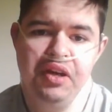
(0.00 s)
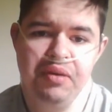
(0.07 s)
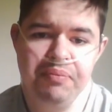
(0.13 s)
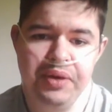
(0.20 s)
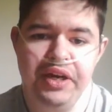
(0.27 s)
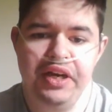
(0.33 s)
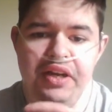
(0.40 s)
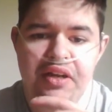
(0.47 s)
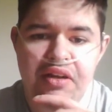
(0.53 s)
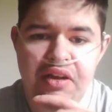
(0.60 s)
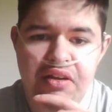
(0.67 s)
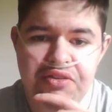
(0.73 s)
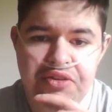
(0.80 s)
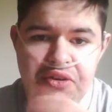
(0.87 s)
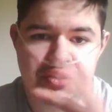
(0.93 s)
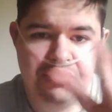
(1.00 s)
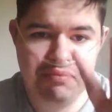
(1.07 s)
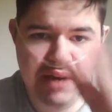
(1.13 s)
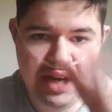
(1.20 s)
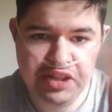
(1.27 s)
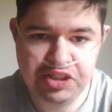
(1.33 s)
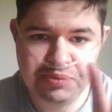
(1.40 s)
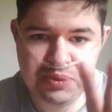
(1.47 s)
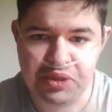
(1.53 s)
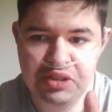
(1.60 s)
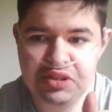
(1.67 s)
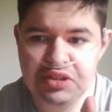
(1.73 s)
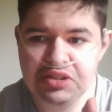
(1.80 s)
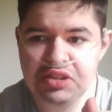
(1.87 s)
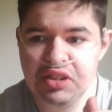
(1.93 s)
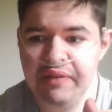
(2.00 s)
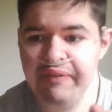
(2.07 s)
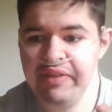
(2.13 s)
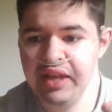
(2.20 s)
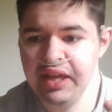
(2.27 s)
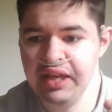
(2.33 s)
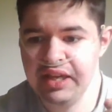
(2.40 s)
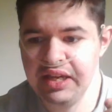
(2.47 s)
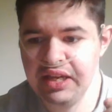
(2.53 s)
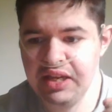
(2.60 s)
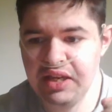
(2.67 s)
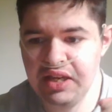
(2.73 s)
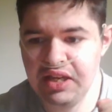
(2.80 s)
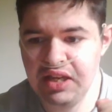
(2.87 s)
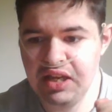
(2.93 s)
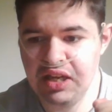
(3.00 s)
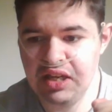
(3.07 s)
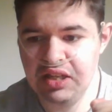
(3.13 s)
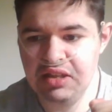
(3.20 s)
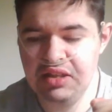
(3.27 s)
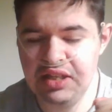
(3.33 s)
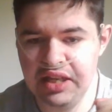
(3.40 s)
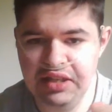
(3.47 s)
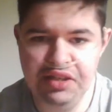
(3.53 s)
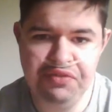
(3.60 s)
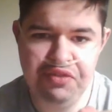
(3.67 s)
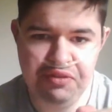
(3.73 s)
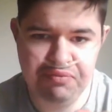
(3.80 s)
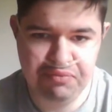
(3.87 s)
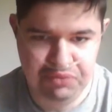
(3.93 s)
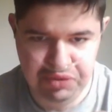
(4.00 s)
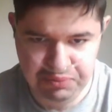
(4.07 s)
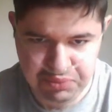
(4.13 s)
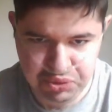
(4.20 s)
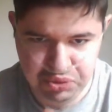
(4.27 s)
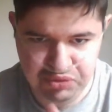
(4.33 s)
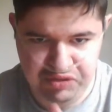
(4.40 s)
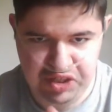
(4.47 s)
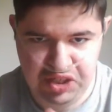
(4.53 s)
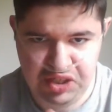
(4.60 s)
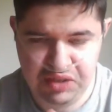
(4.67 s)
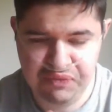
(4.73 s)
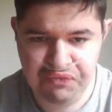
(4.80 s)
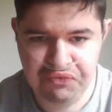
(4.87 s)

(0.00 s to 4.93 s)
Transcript: But so minor spoilers. In the end of the movie,